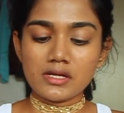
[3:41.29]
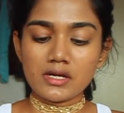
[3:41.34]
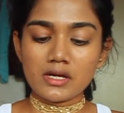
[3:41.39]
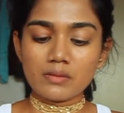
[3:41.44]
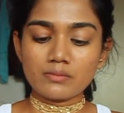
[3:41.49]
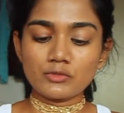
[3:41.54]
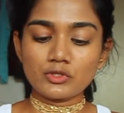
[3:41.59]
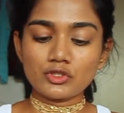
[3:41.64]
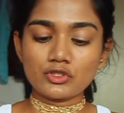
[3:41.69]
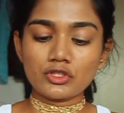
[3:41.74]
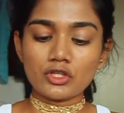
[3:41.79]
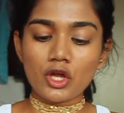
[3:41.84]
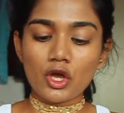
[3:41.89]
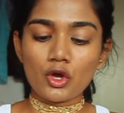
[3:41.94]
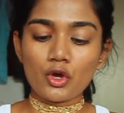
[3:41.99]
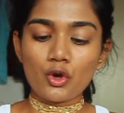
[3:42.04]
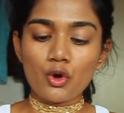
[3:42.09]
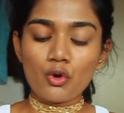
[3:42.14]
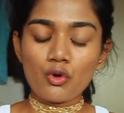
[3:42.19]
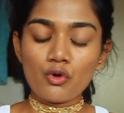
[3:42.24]
I'm just
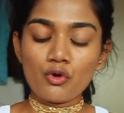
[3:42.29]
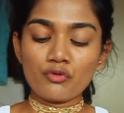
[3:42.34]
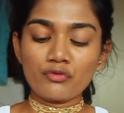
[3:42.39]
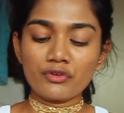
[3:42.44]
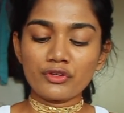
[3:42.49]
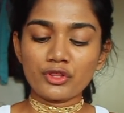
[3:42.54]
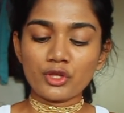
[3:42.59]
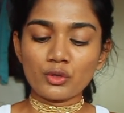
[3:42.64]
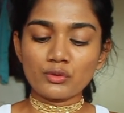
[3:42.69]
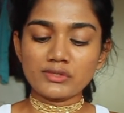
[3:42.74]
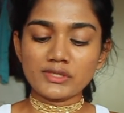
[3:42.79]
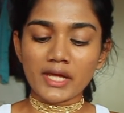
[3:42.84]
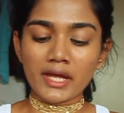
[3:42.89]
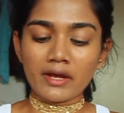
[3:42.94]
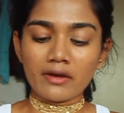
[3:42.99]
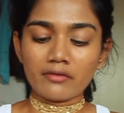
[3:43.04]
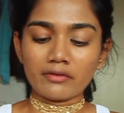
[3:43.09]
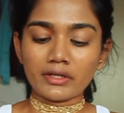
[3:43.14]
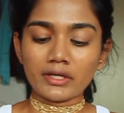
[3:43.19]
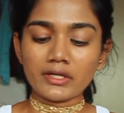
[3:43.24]
gonna go over those
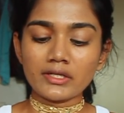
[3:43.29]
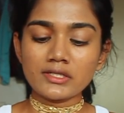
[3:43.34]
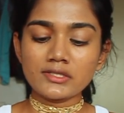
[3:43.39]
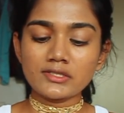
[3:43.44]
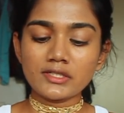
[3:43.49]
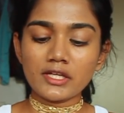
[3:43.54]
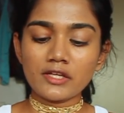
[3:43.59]
areas.